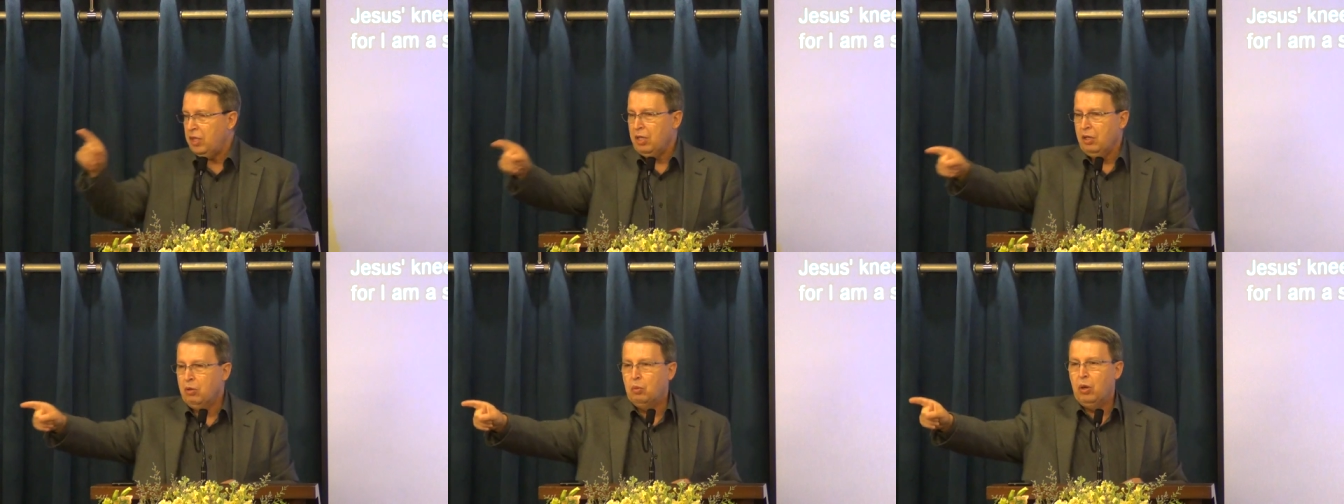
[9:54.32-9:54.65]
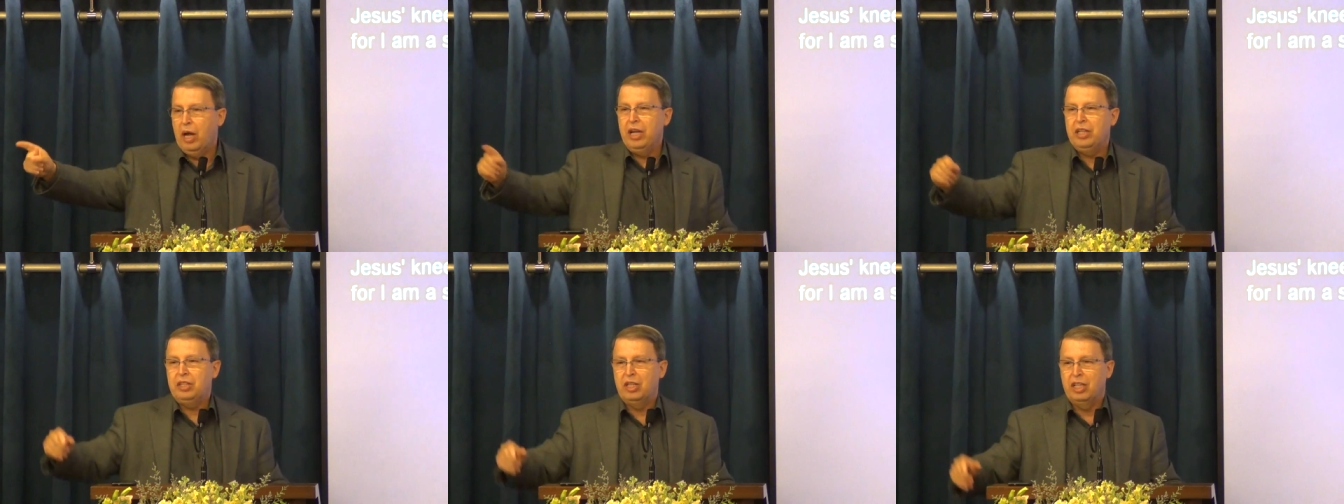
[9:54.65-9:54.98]

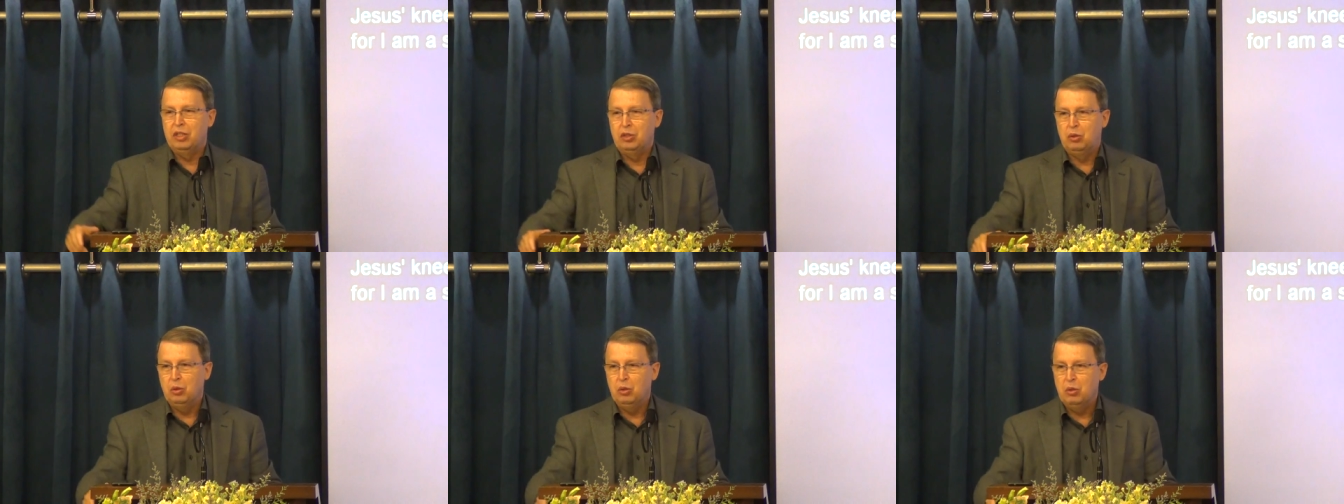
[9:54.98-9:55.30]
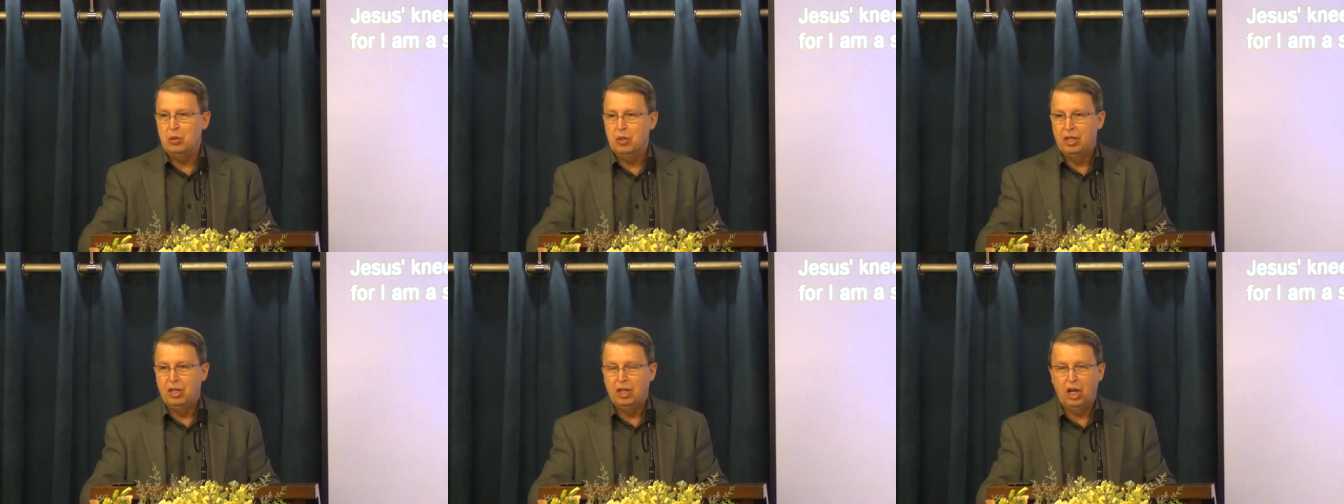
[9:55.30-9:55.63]
right
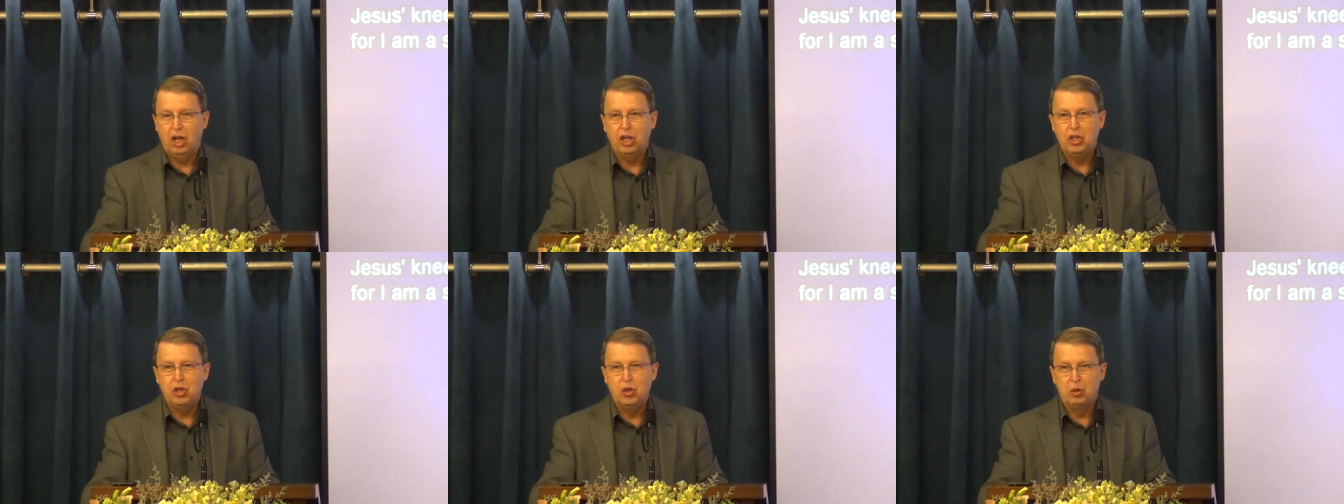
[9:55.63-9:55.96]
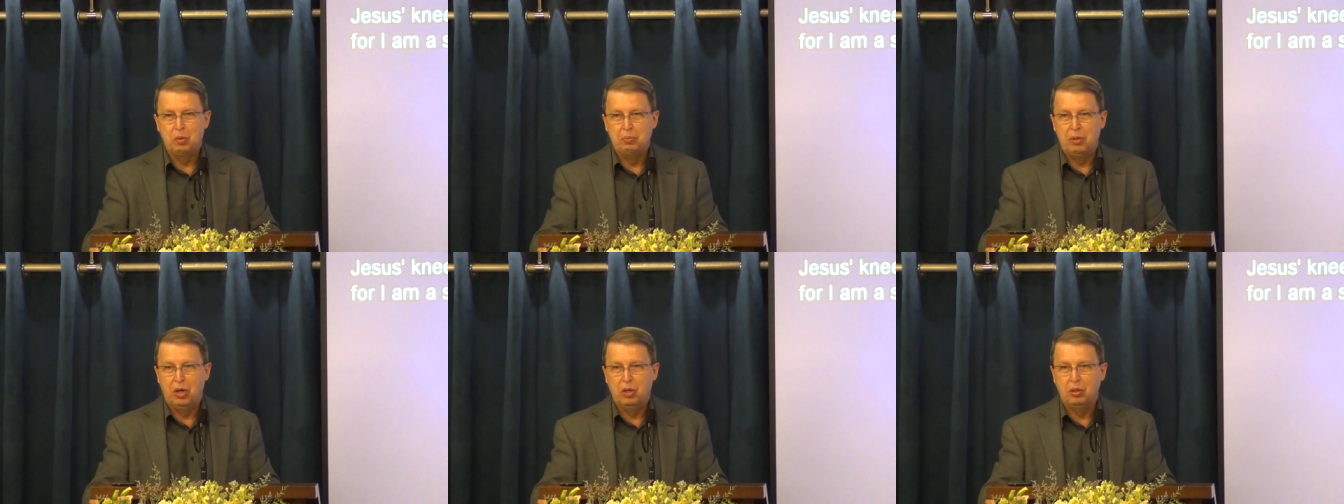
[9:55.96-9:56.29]
into
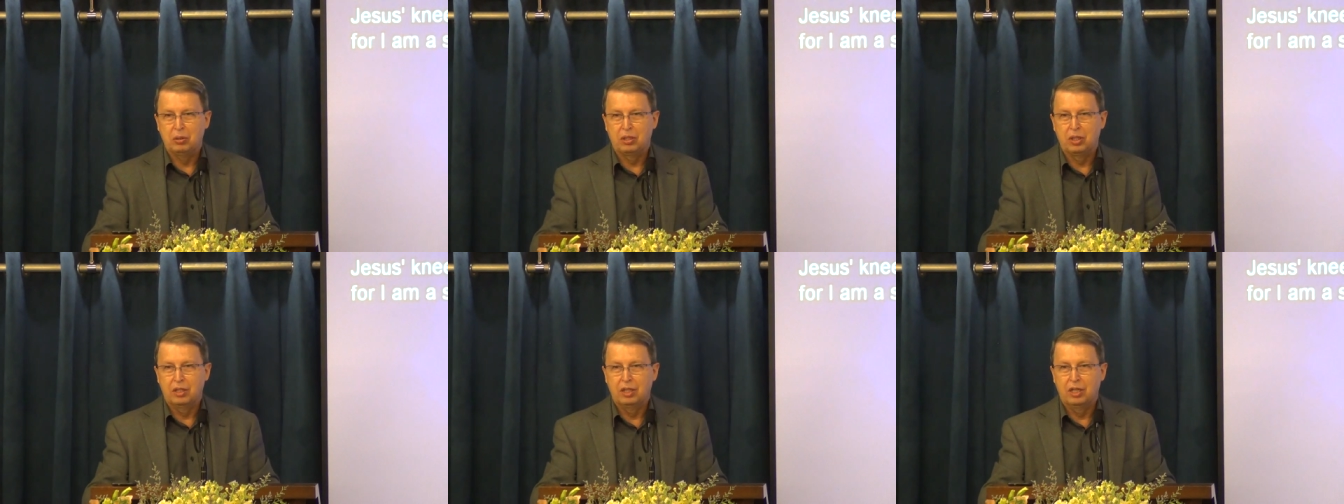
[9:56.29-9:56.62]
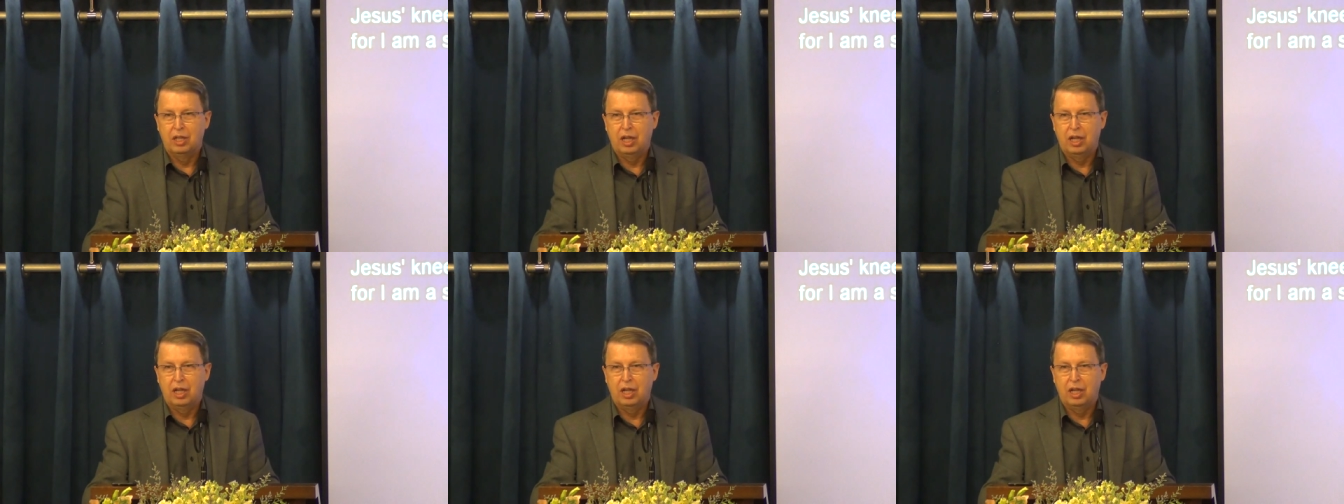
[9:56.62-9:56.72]
your boat.